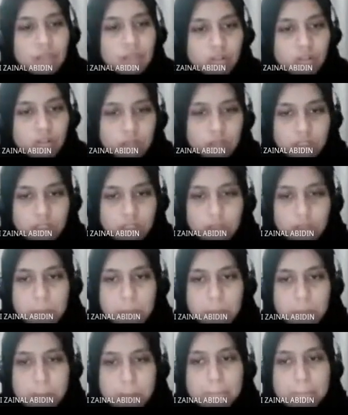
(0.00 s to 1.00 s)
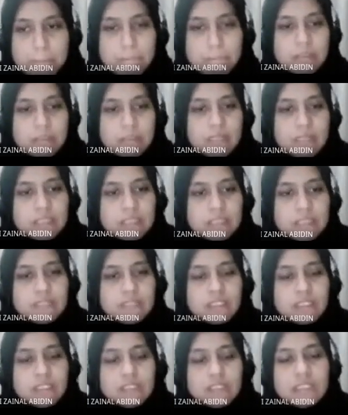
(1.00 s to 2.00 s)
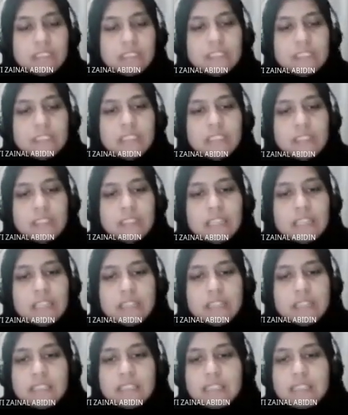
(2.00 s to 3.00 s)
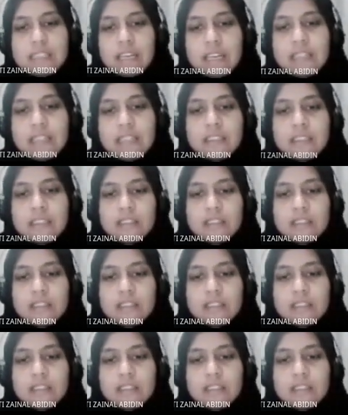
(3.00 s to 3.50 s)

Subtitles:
Okay. Here, traditional detail design